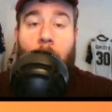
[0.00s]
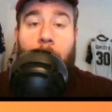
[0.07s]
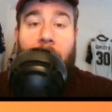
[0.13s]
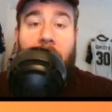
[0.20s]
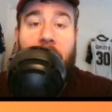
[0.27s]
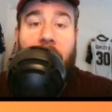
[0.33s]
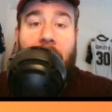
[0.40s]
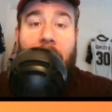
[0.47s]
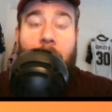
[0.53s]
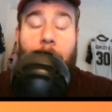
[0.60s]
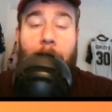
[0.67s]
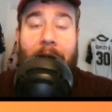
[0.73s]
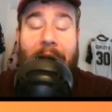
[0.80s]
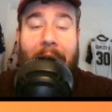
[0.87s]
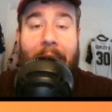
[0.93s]
but I think
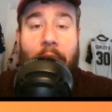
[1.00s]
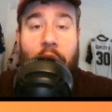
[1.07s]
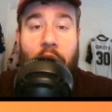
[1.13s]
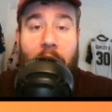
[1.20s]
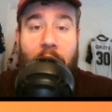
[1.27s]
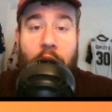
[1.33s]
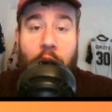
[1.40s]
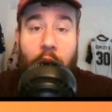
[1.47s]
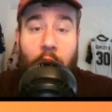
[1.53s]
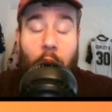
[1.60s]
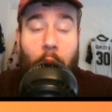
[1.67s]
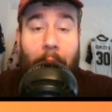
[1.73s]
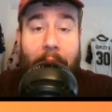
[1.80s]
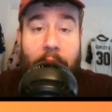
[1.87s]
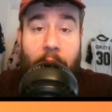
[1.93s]
potentially Shador
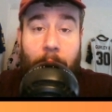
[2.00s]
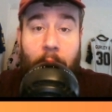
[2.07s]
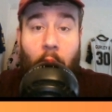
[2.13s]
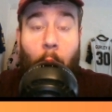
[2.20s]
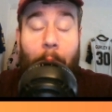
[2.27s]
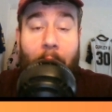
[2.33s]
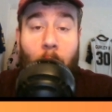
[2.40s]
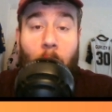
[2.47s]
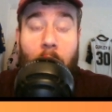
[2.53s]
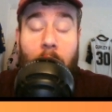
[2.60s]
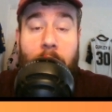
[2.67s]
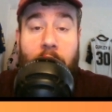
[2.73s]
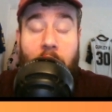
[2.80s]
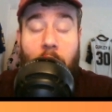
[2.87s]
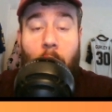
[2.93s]
ends up going
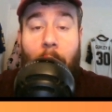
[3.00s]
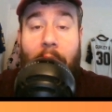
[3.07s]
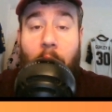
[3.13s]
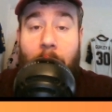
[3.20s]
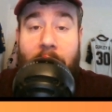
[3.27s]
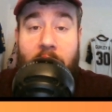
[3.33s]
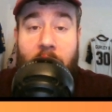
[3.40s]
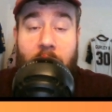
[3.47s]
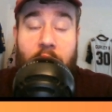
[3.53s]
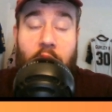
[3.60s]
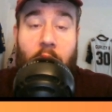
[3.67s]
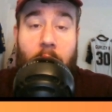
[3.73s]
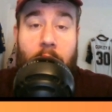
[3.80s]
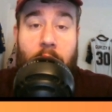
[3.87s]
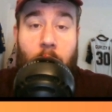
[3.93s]
102, whether it's to the Giants